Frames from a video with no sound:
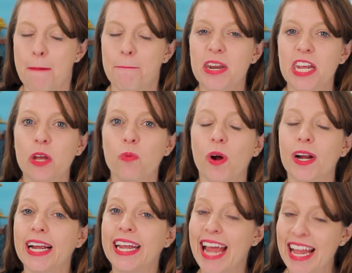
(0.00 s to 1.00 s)
But it can work
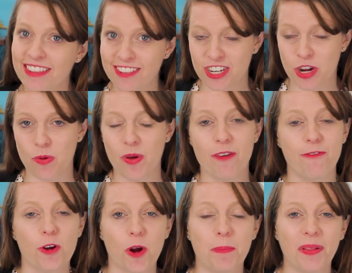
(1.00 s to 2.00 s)
against you if
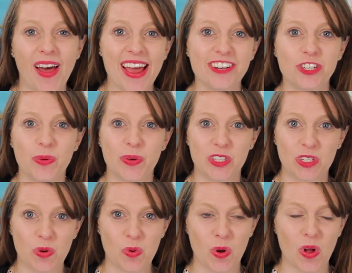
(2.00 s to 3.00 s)
you're applying to a
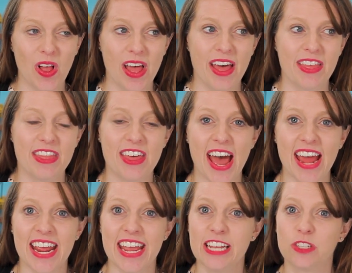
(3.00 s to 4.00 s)
school
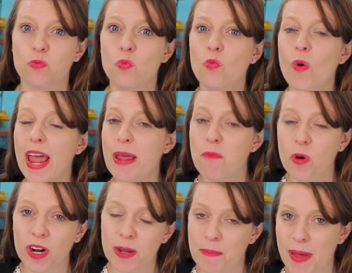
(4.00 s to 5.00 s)
that is way
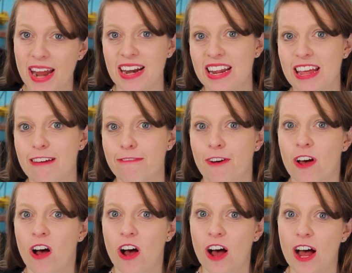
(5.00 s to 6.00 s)
more competitive
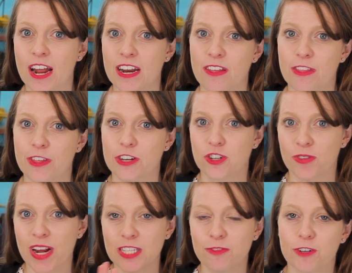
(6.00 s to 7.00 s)
on the
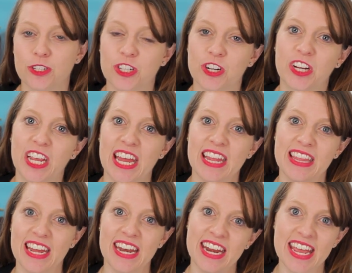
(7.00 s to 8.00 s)
transfer circuit
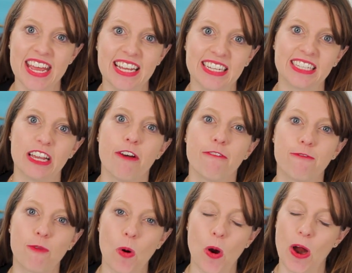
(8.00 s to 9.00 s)
than it is
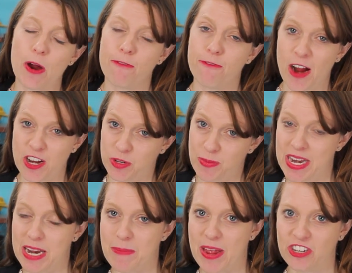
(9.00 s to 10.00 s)
for freshman
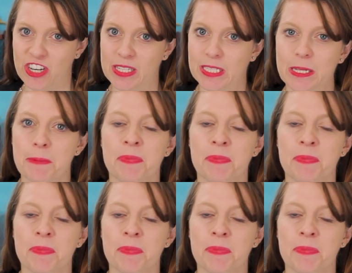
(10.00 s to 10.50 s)
admissions.